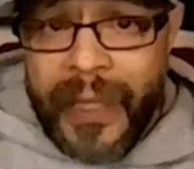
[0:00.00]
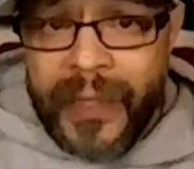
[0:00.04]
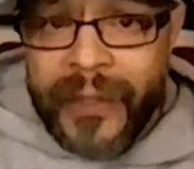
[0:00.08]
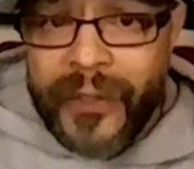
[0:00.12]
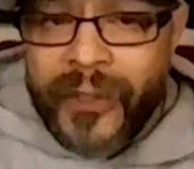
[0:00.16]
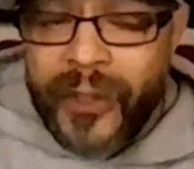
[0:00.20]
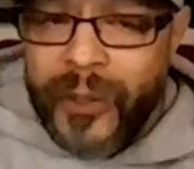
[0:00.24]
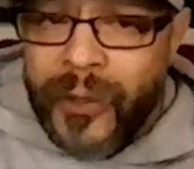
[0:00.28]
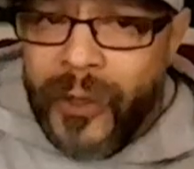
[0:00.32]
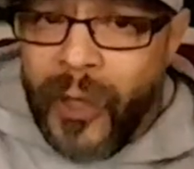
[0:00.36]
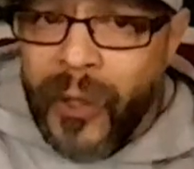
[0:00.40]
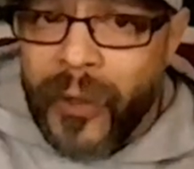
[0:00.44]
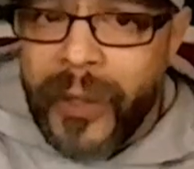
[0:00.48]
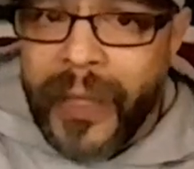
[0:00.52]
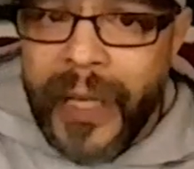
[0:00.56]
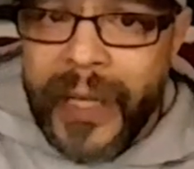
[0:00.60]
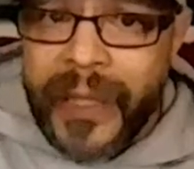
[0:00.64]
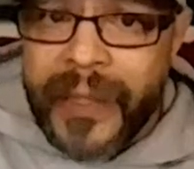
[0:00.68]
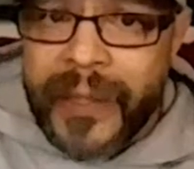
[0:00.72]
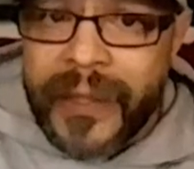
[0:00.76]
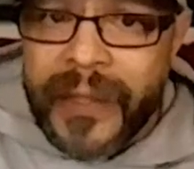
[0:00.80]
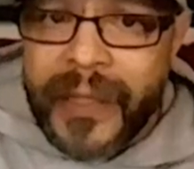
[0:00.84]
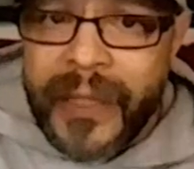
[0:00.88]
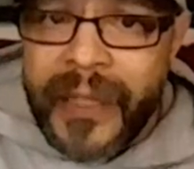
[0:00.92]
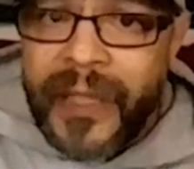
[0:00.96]
Okay, so no
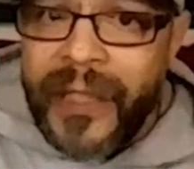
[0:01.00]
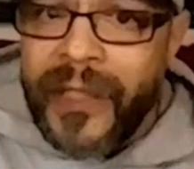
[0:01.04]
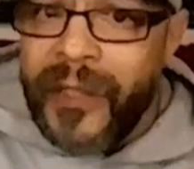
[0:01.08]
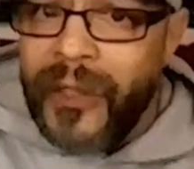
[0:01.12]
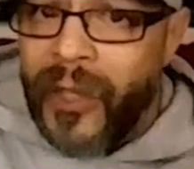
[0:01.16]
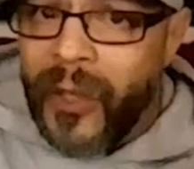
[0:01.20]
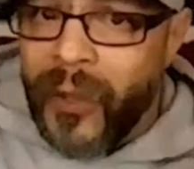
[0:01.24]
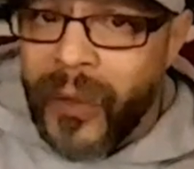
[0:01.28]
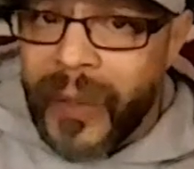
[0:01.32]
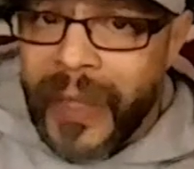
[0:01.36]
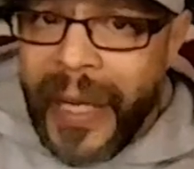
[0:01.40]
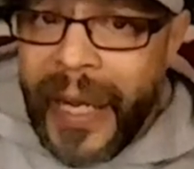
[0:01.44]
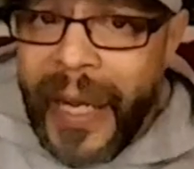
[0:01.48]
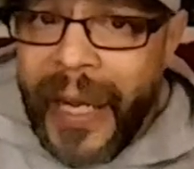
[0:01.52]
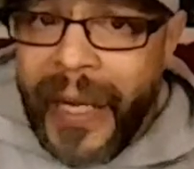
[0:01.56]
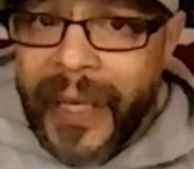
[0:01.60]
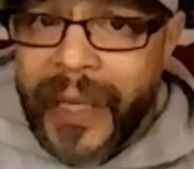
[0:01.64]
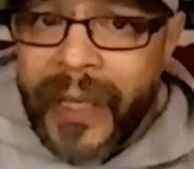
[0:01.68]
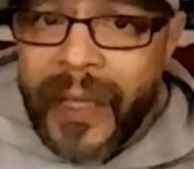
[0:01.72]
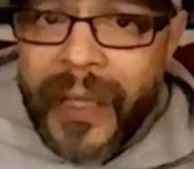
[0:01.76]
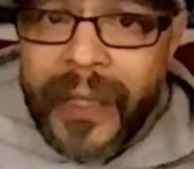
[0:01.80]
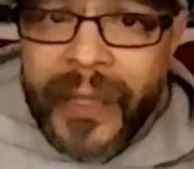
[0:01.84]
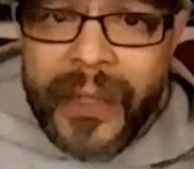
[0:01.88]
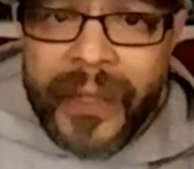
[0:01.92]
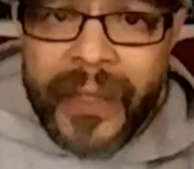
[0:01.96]
latency, no
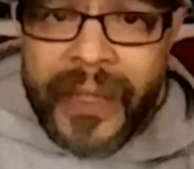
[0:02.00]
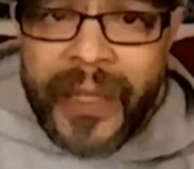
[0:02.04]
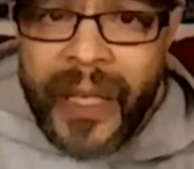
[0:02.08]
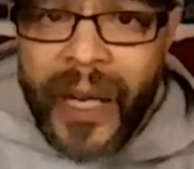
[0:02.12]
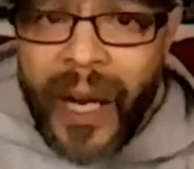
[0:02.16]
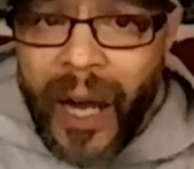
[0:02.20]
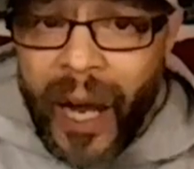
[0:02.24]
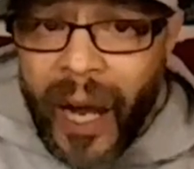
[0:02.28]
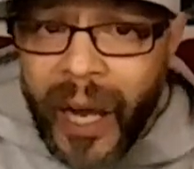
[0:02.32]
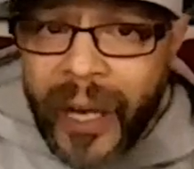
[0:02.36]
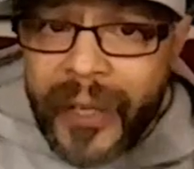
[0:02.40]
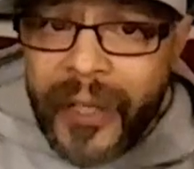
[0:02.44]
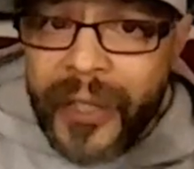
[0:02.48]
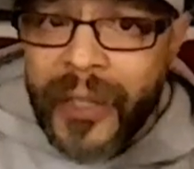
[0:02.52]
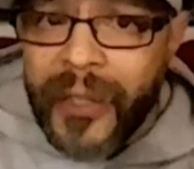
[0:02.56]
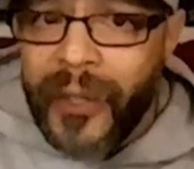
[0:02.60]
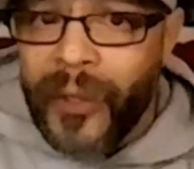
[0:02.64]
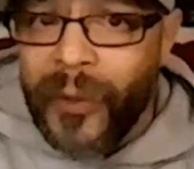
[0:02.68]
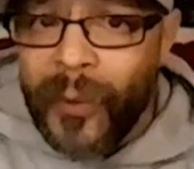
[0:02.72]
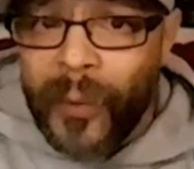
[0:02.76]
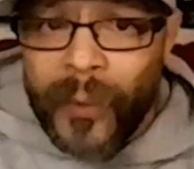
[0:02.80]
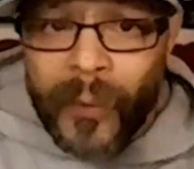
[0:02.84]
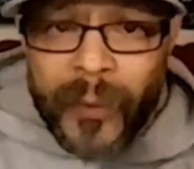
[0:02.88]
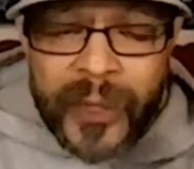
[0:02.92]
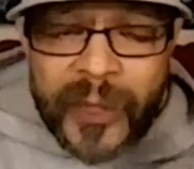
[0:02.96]
lag. The
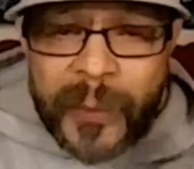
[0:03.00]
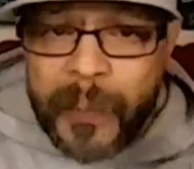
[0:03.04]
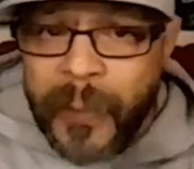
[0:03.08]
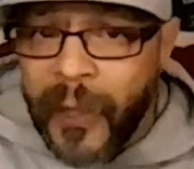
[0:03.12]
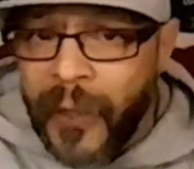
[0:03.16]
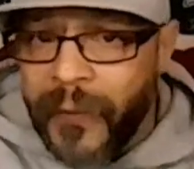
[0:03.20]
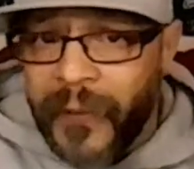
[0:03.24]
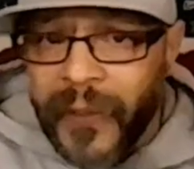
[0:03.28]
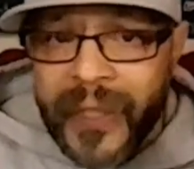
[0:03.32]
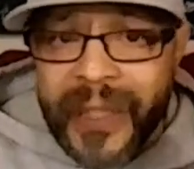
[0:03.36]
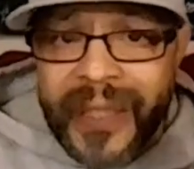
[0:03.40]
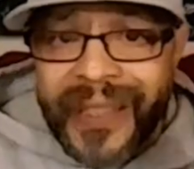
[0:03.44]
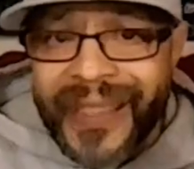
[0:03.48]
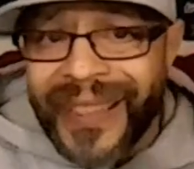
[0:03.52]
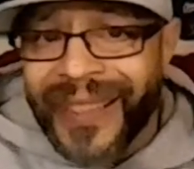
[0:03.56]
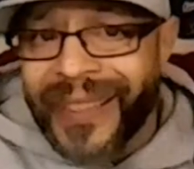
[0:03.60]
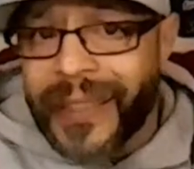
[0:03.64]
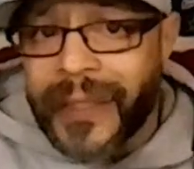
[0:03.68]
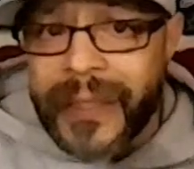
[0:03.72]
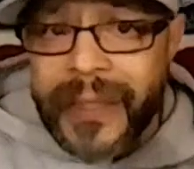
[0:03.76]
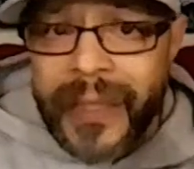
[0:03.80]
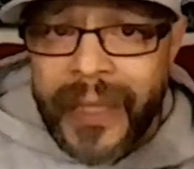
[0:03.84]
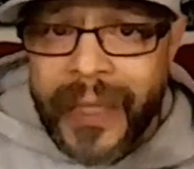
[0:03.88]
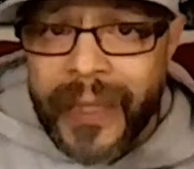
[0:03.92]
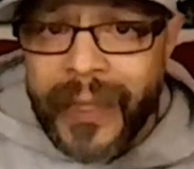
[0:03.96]
audio was
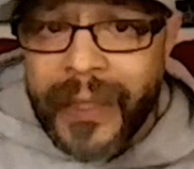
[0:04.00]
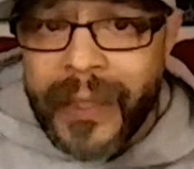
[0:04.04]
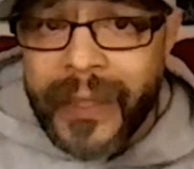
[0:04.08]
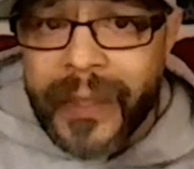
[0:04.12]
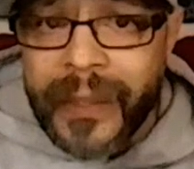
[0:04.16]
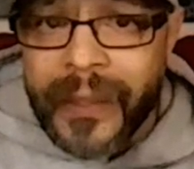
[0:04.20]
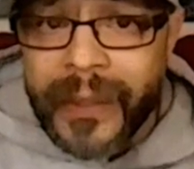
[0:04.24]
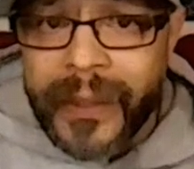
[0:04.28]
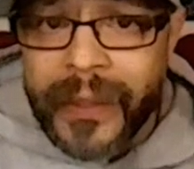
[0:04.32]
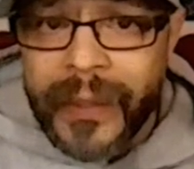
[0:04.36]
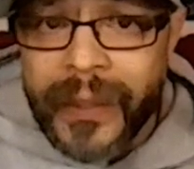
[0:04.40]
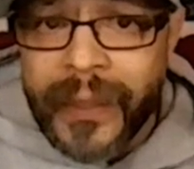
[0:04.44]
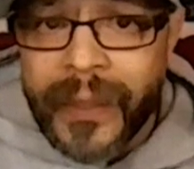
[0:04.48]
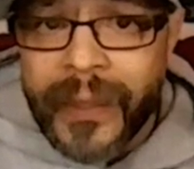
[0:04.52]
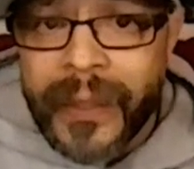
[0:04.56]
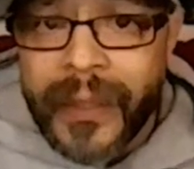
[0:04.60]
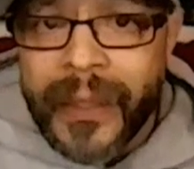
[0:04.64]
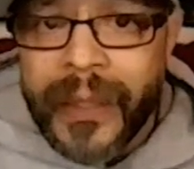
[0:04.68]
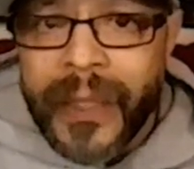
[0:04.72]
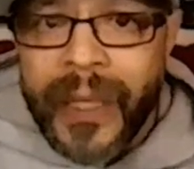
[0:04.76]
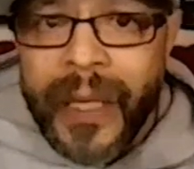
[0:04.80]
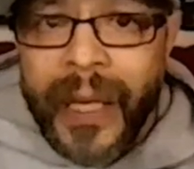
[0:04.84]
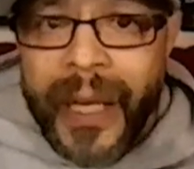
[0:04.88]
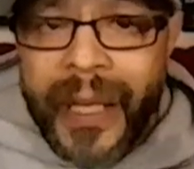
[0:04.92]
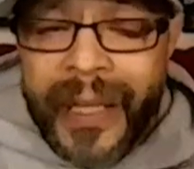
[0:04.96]
perfectly in sync.
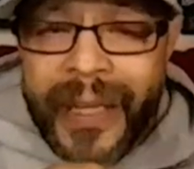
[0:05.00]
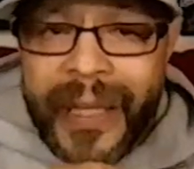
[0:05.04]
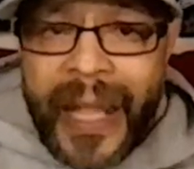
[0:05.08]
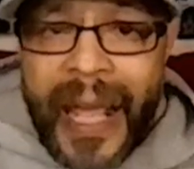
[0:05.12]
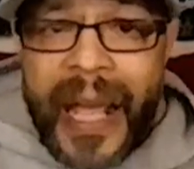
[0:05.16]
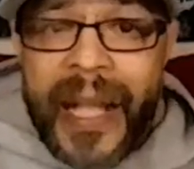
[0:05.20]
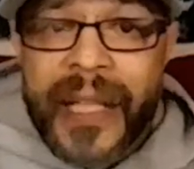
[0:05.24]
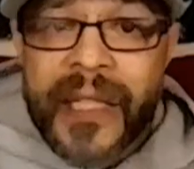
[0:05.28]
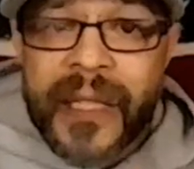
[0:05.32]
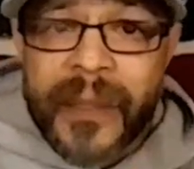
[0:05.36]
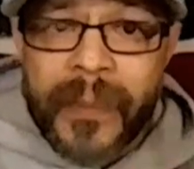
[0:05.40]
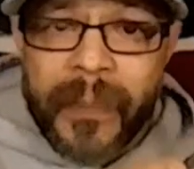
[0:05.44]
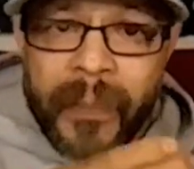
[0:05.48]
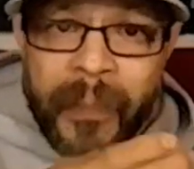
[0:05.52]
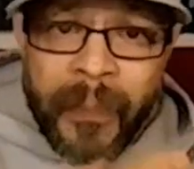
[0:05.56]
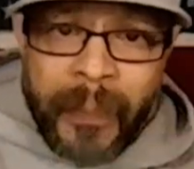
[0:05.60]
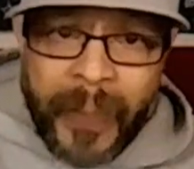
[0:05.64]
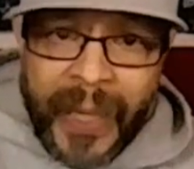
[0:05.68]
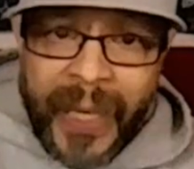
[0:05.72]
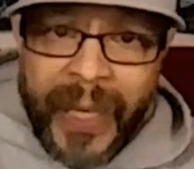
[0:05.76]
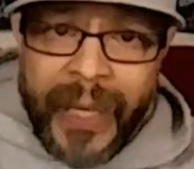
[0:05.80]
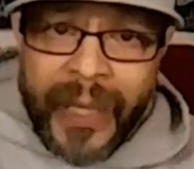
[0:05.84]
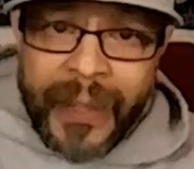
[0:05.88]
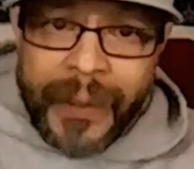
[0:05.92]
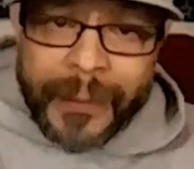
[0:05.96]
And that's
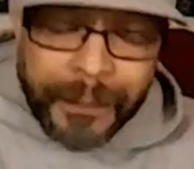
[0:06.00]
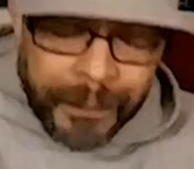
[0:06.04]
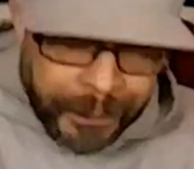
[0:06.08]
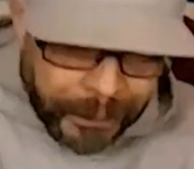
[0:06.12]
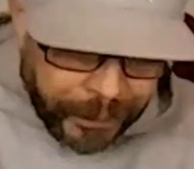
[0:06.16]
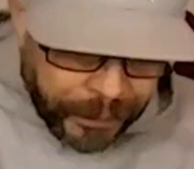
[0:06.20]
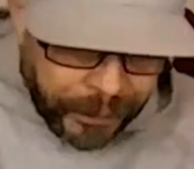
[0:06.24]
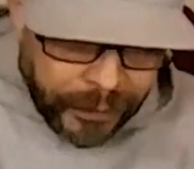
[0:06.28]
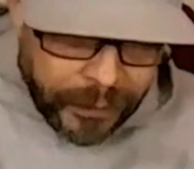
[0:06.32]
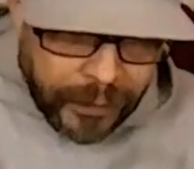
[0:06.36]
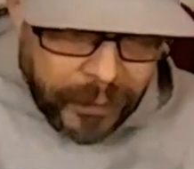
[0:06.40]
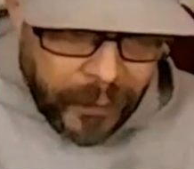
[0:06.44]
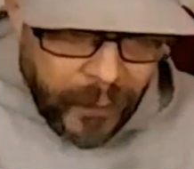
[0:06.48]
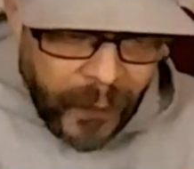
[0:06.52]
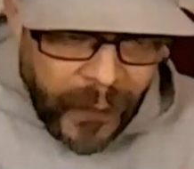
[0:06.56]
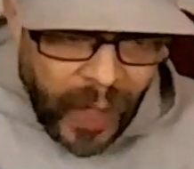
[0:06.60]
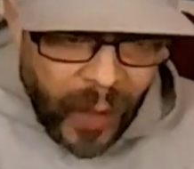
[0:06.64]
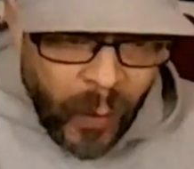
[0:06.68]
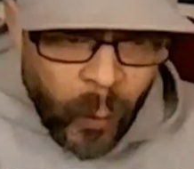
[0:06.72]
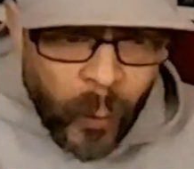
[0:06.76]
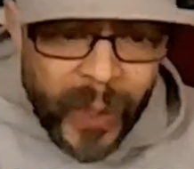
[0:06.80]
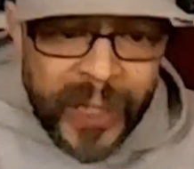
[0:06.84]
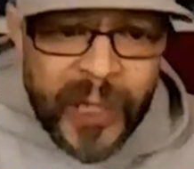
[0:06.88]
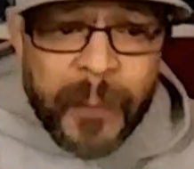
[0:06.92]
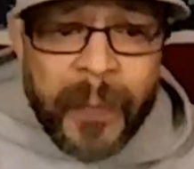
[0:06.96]
been
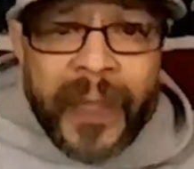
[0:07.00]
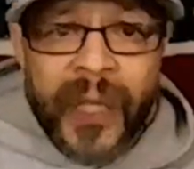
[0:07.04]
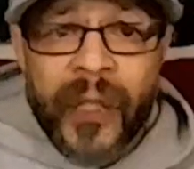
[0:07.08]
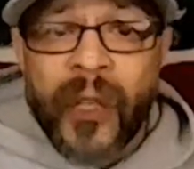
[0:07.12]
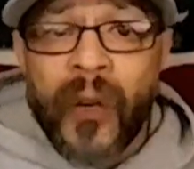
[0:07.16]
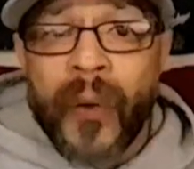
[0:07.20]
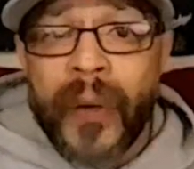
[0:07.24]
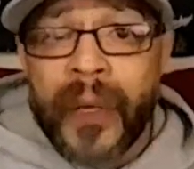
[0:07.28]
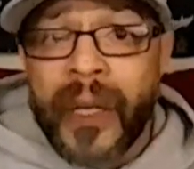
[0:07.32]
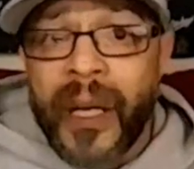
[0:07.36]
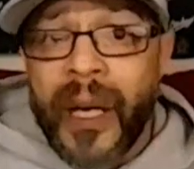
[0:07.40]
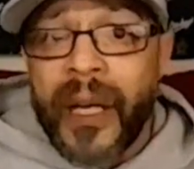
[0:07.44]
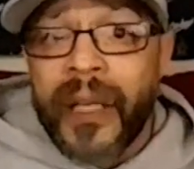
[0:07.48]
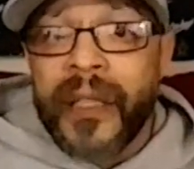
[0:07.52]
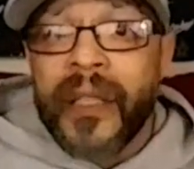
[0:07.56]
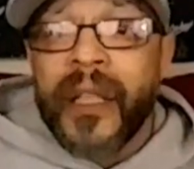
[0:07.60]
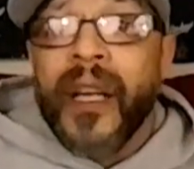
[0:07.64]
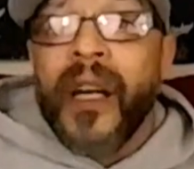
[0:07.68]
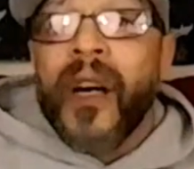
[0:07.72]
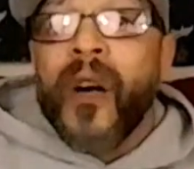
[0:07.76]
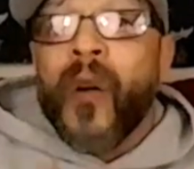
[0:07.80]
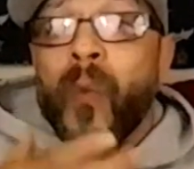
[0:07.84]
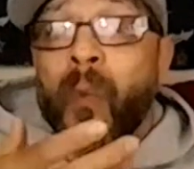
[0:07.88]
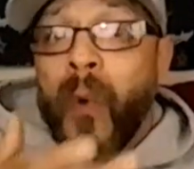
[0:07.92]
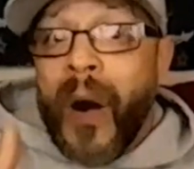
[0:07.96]
what's been going
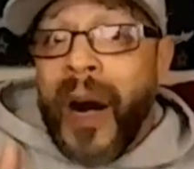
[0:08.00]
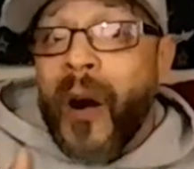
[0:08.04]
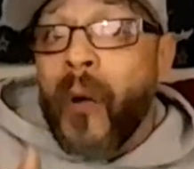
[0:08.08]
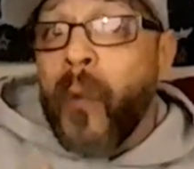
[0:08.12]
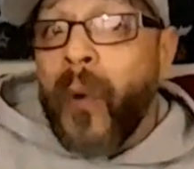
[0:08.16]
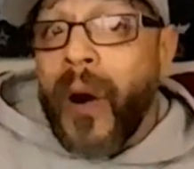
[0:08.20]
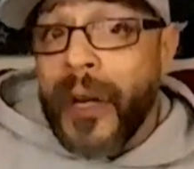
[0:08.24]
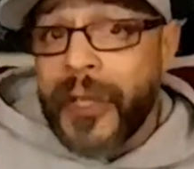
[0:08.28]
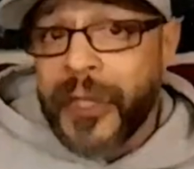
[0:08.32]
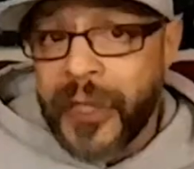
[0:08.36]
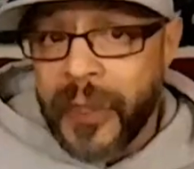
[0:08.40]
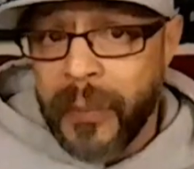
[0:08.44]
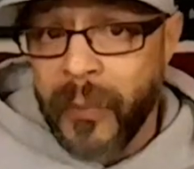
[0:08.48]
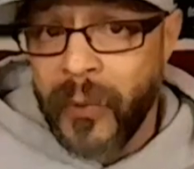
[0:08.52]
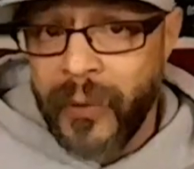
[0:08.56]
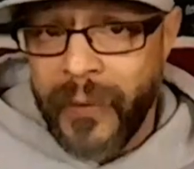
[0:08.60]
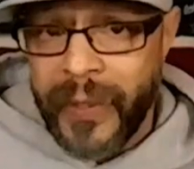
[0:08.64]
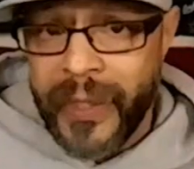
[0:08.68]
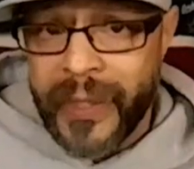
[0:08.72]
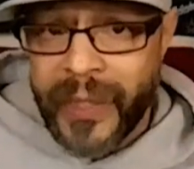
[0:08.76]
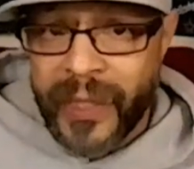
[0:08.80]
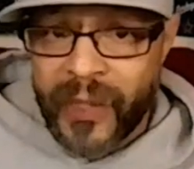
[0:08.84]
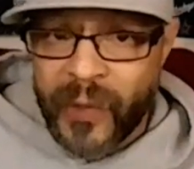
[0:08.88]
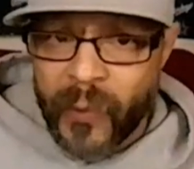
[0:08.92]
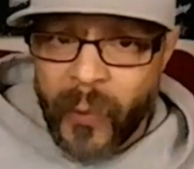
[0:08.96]
on while
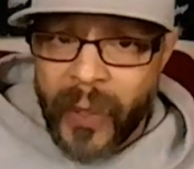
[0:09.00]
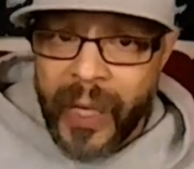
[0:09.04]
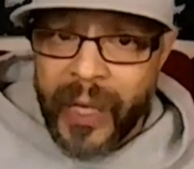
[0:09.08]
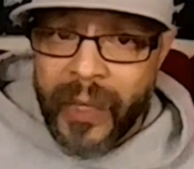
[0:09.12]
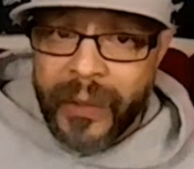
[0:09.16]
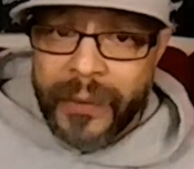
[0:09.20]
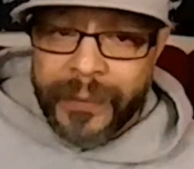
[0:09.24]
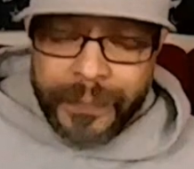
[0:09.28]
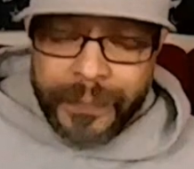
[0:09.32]
watching movies as